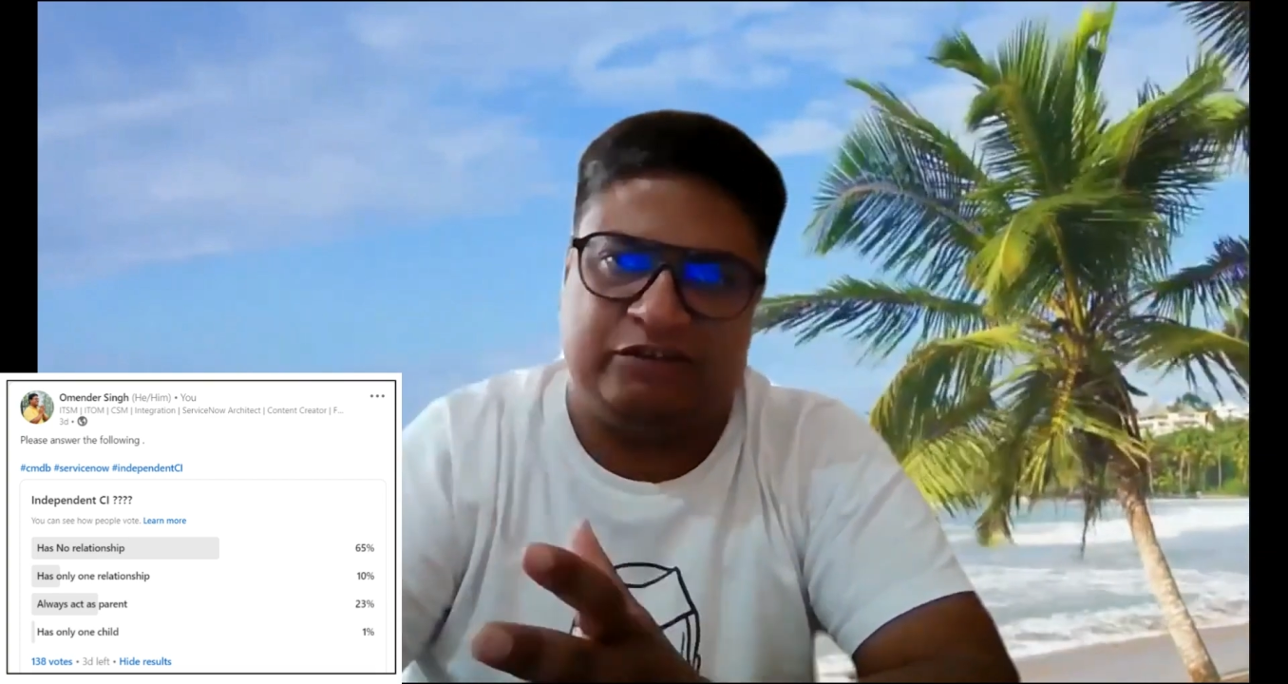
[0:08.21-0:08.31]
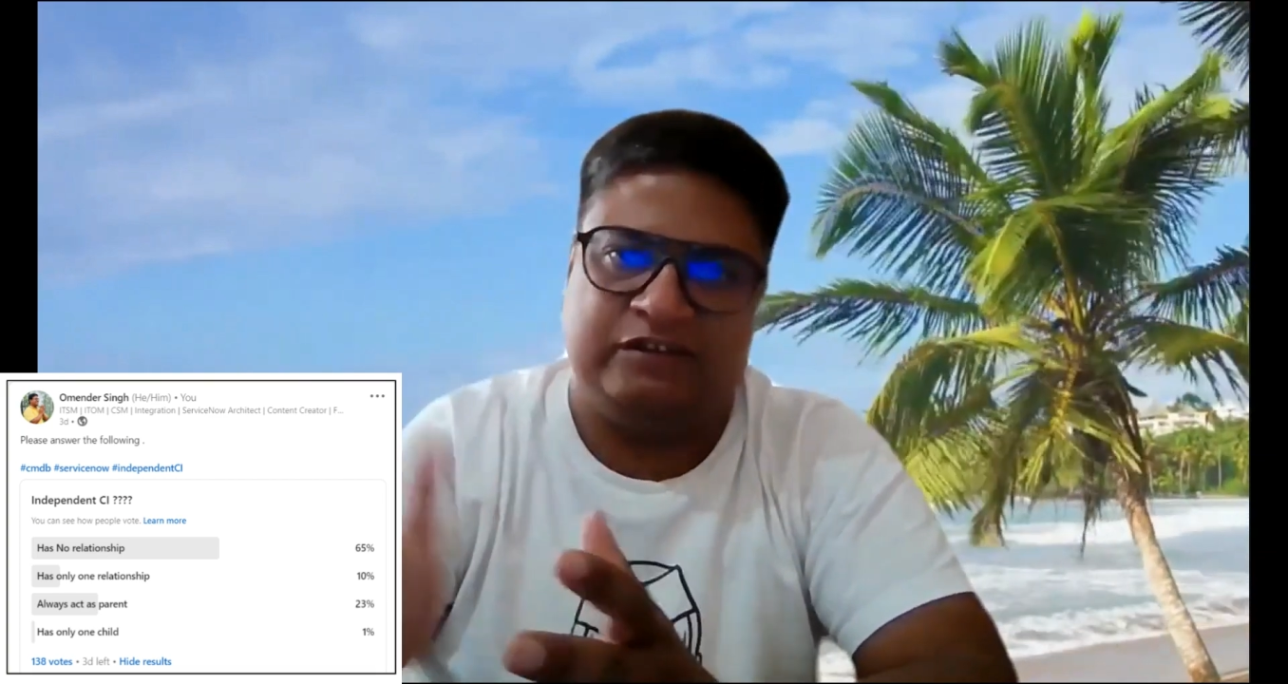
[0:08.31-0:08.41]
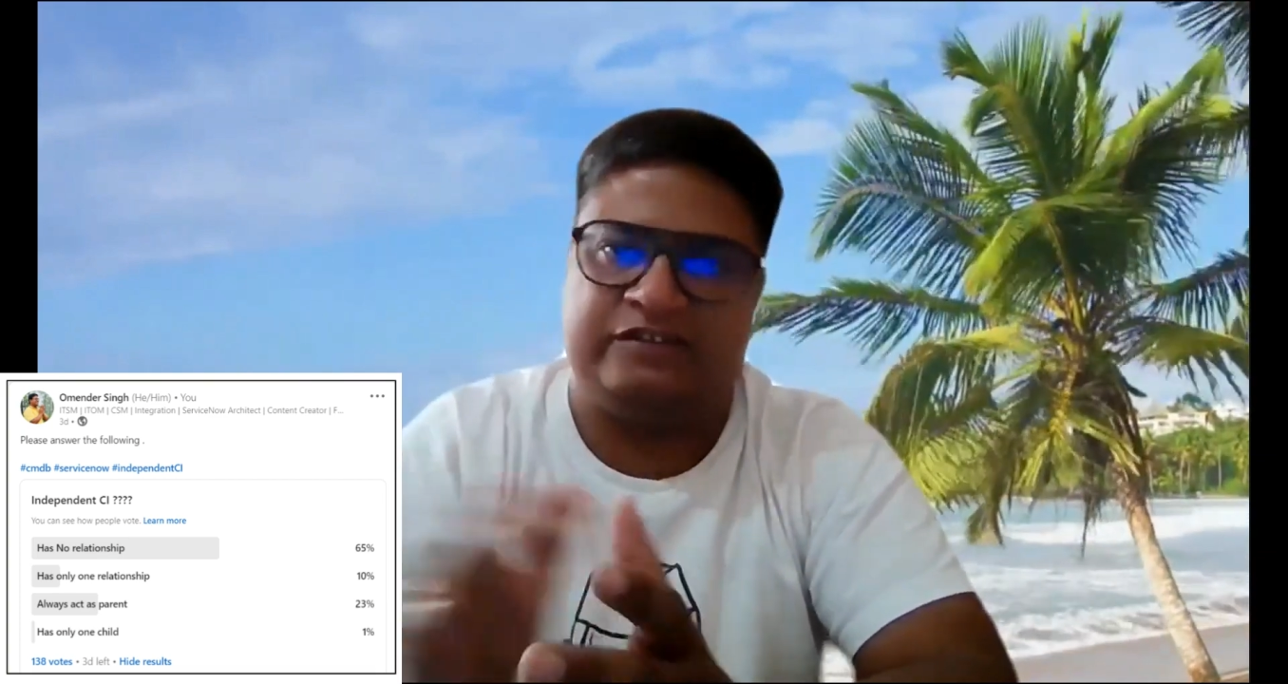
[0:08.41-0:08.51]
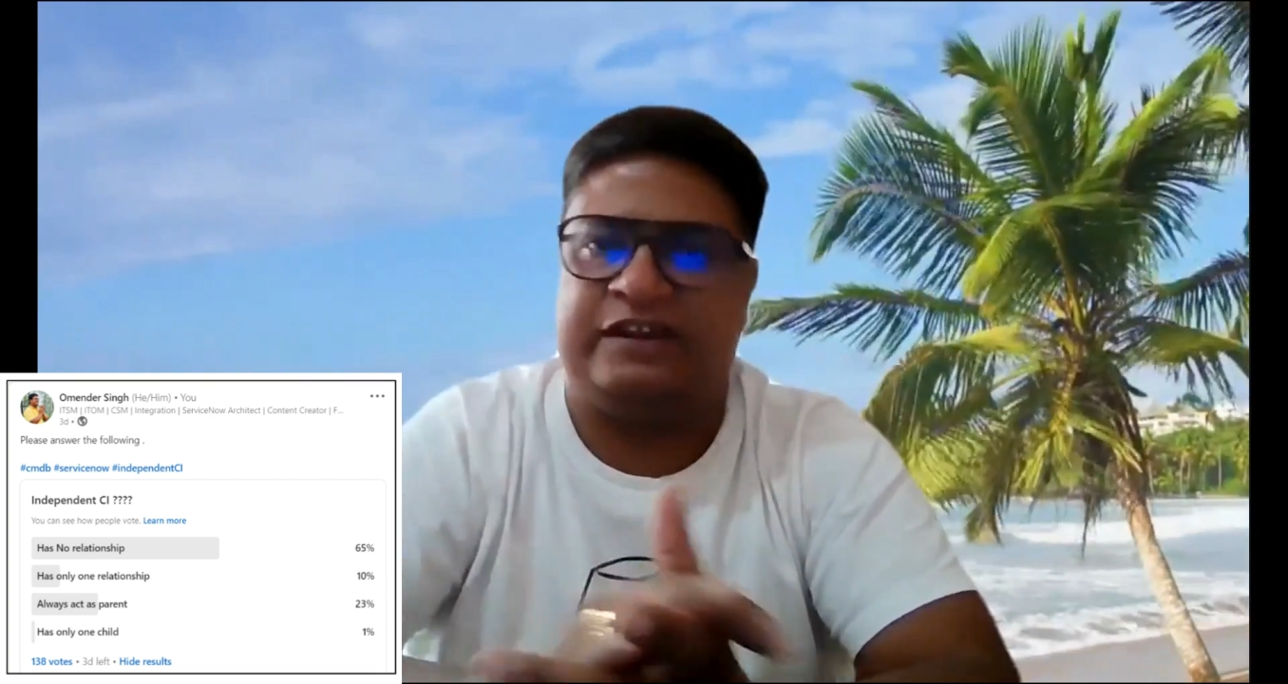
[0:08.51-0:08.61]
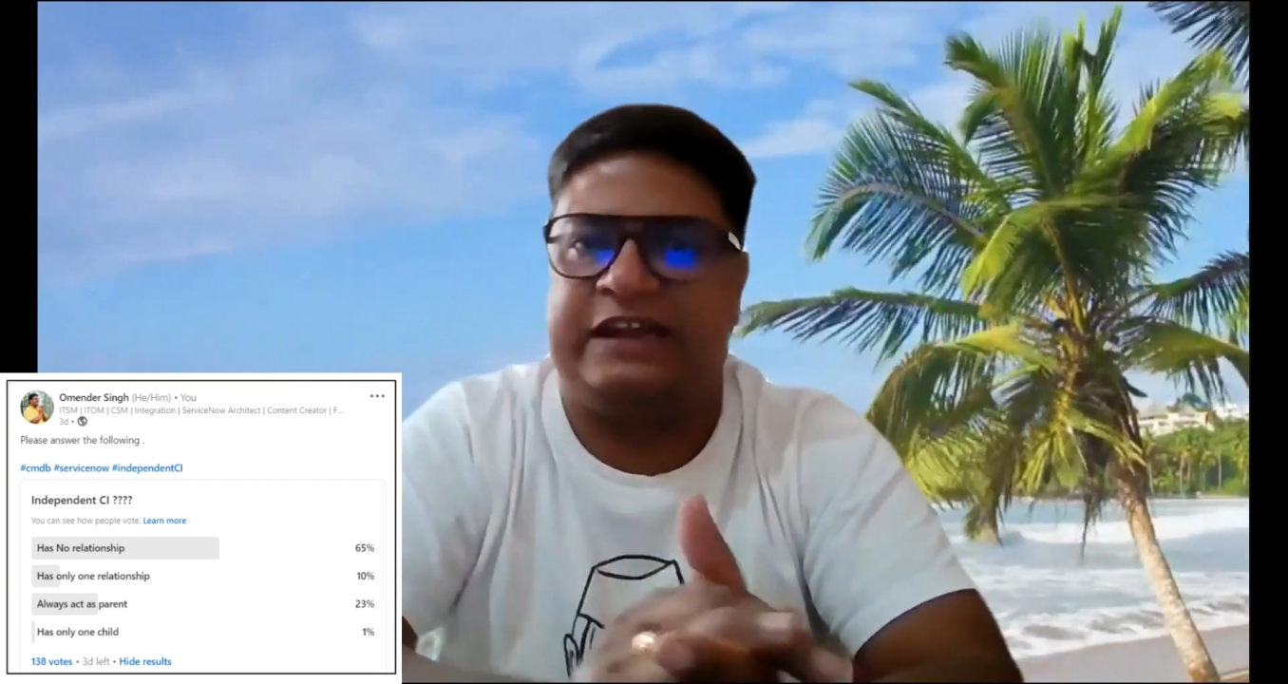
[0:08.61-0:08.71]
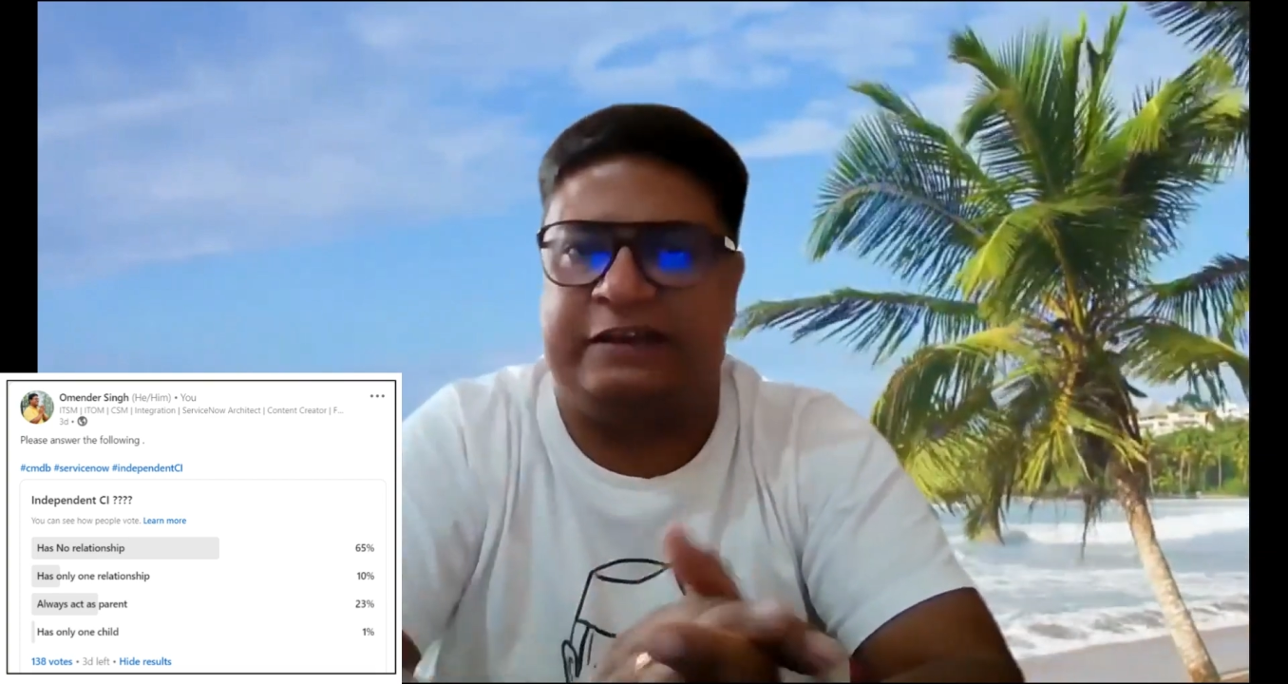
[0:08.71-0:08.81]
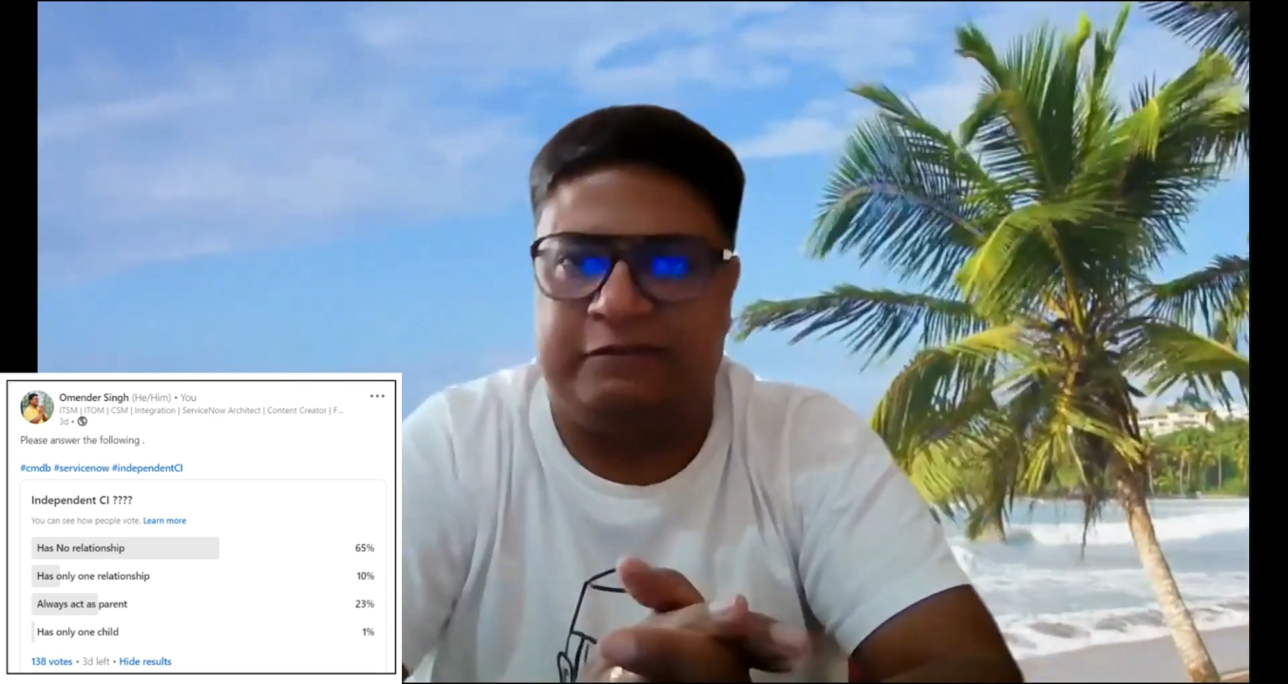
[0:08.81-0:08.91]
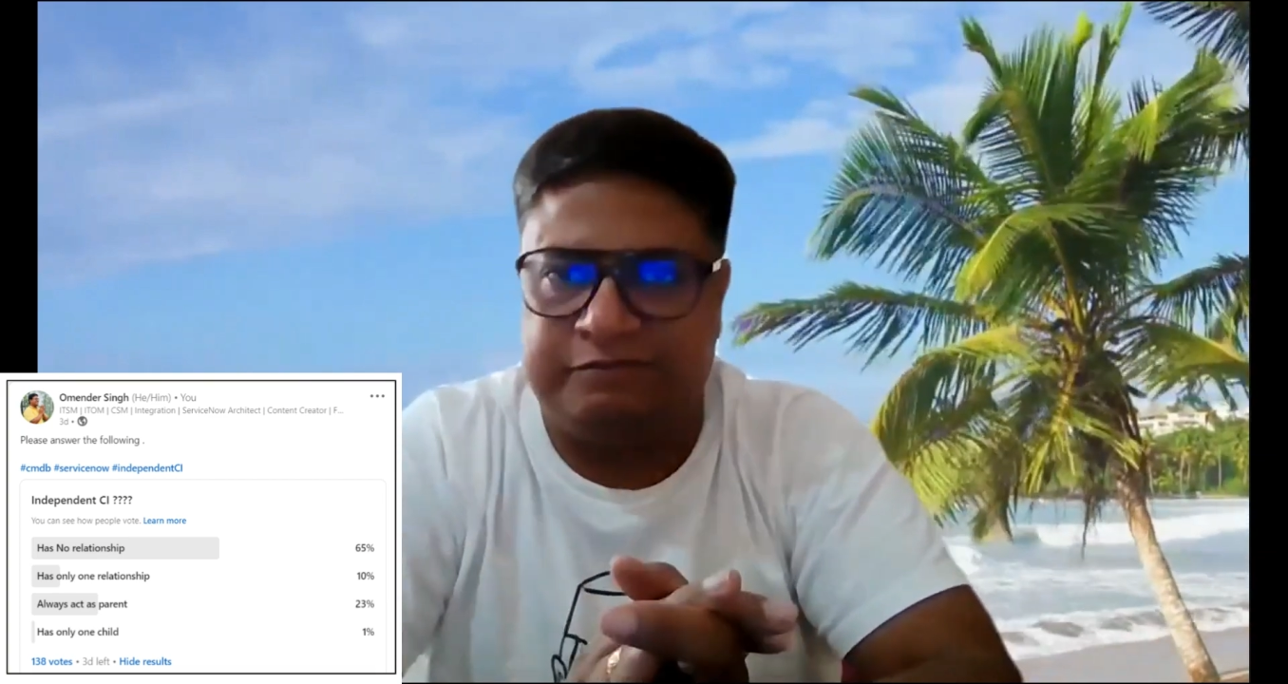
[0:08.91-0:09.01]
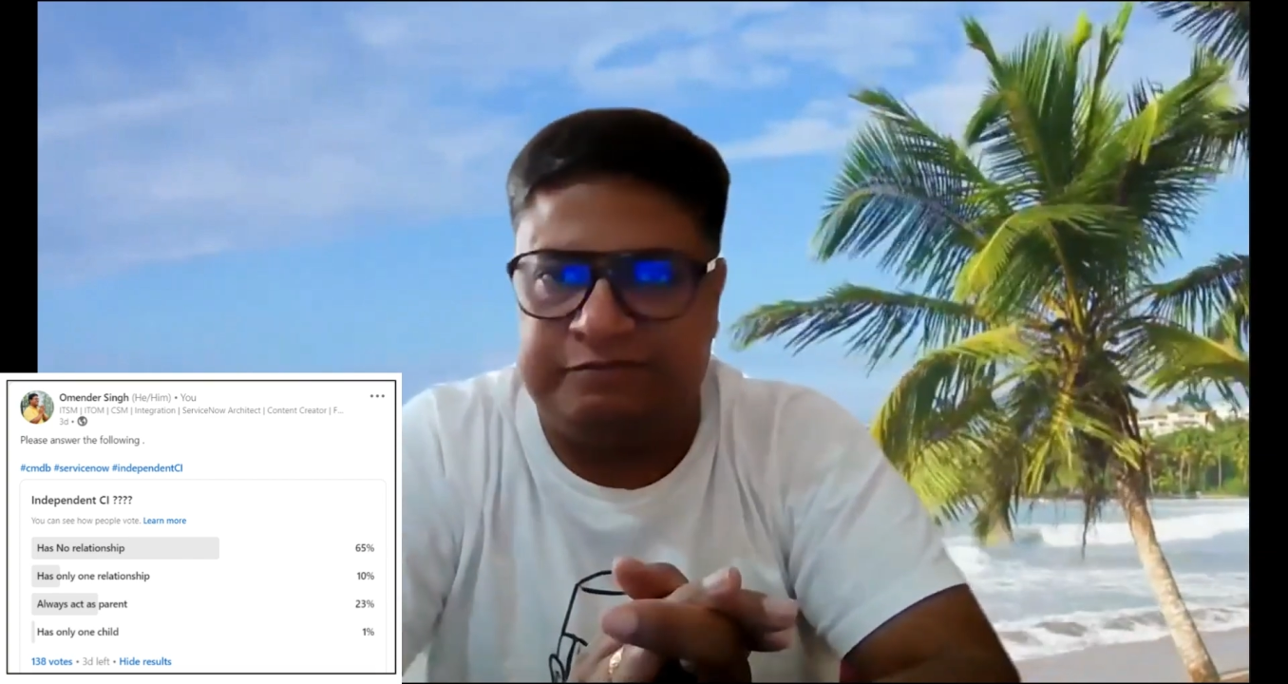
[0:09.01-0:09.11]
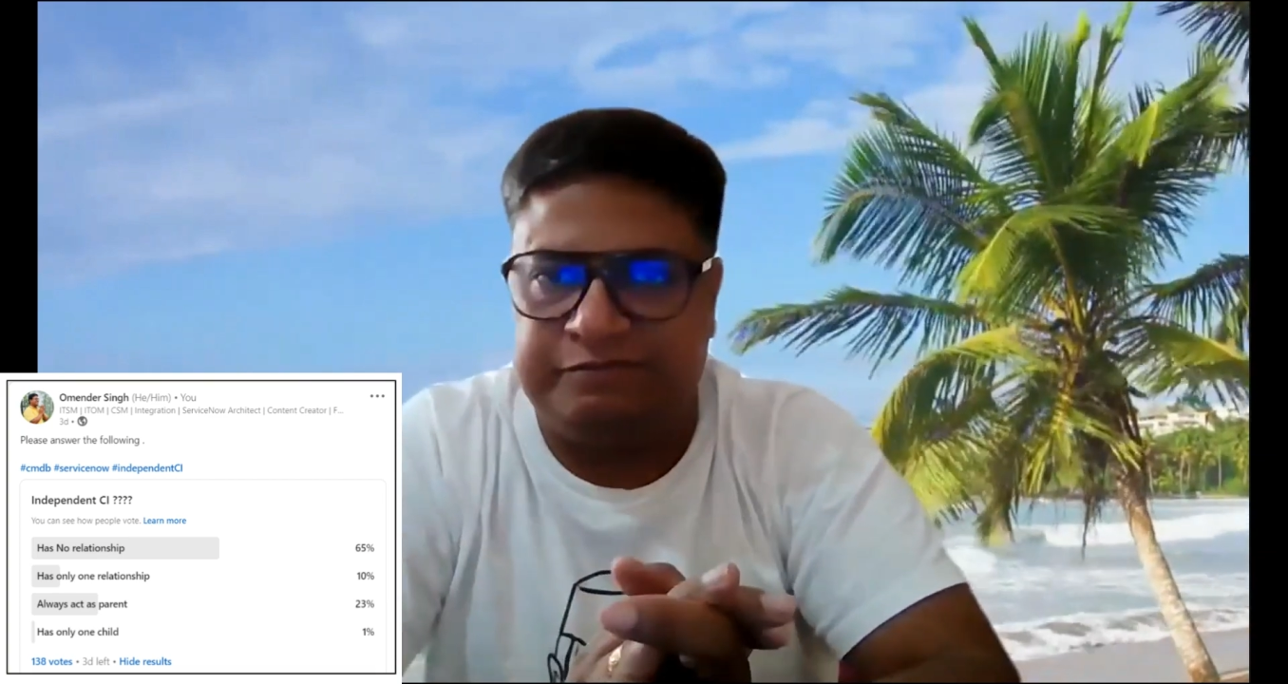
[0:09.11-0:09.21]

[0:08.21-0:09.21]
on the screen.